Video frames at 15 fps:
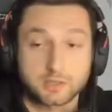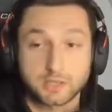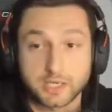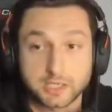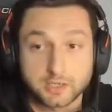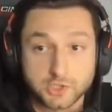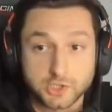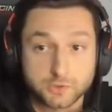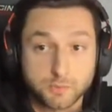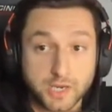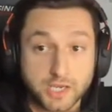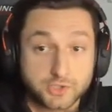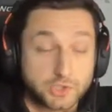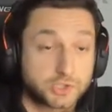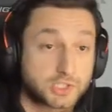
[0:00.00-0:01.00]
Like it just
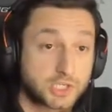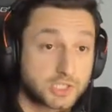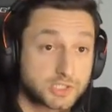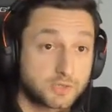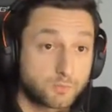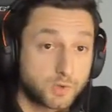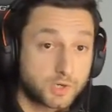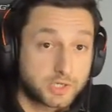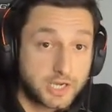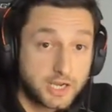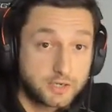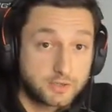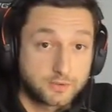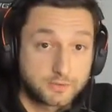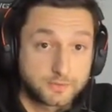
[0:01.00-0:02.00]
doesn't work
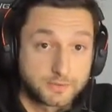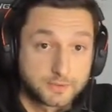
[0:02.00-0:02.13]
out.